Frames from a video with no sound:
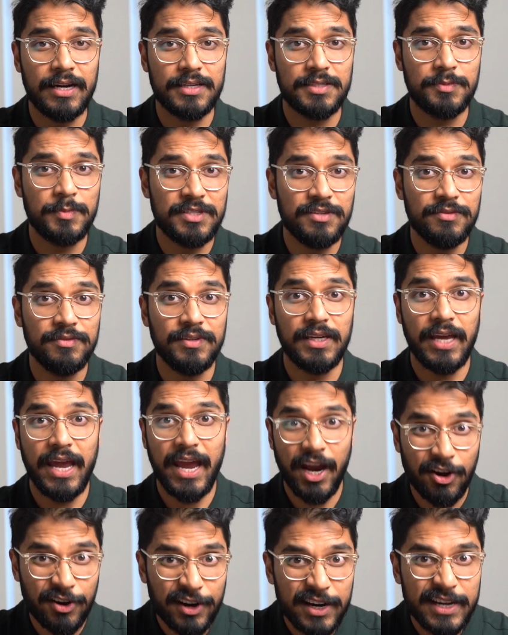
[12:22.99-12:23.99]
specific
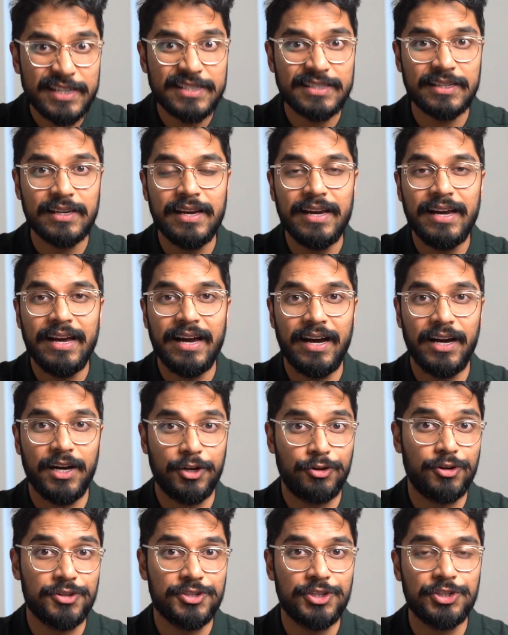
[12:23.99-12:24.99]
areas
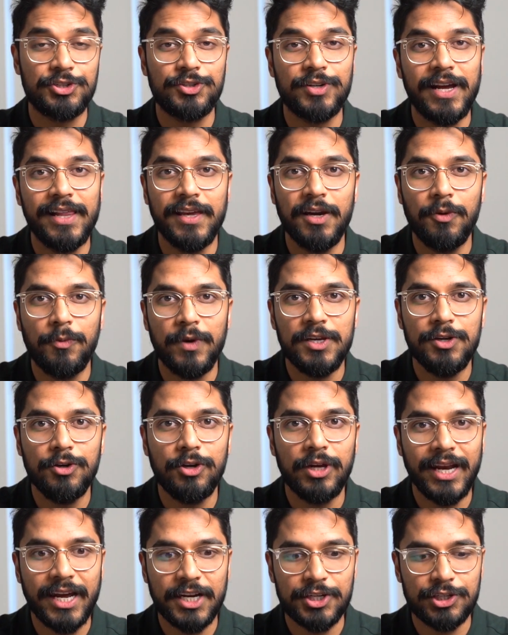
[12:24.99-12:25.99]
across Australia, where you
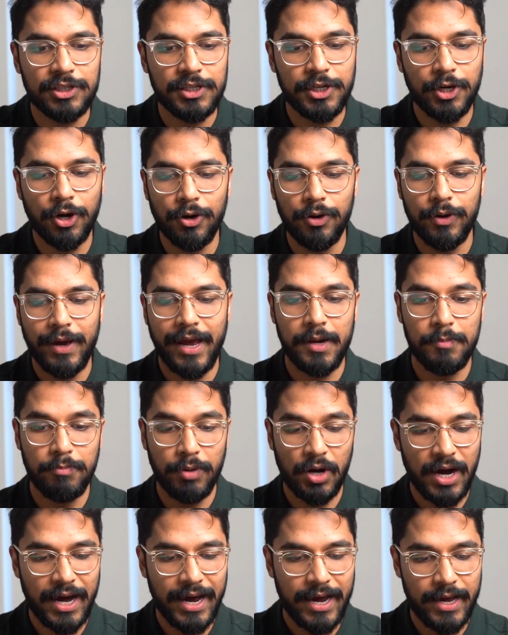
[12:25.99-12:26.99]
can actually go and
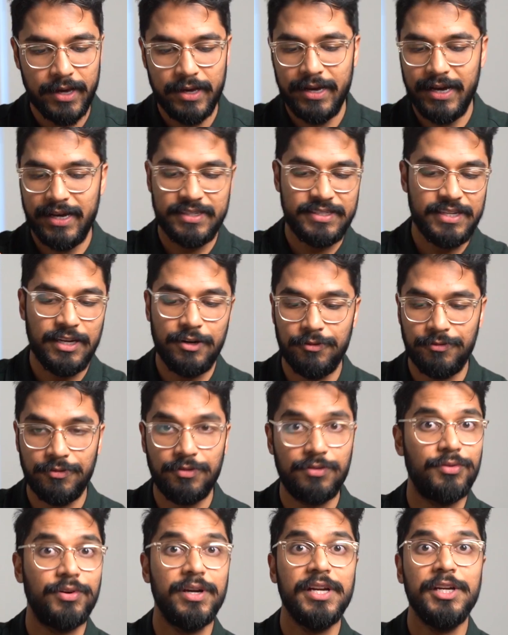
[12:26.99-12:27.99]
buy a set of
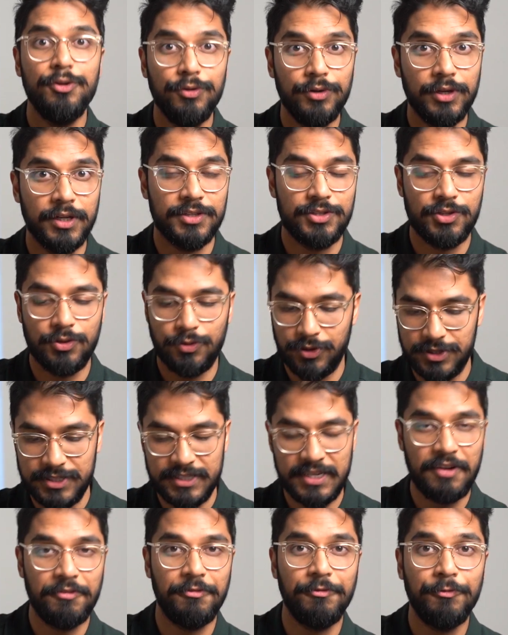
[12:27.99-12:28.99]
3 units or a
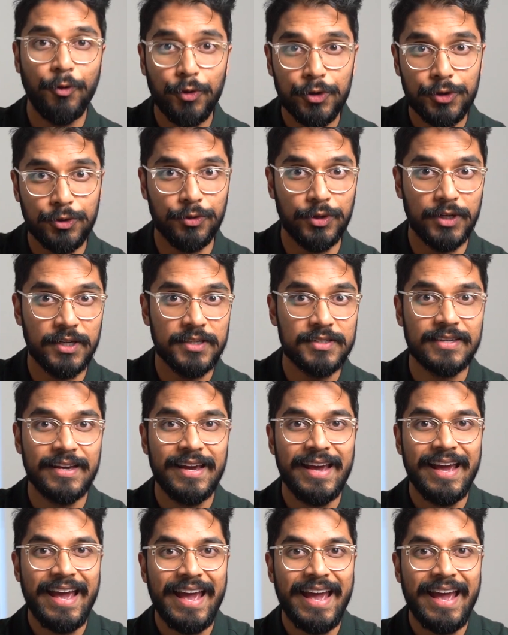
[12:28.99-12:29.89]
set of 4 units,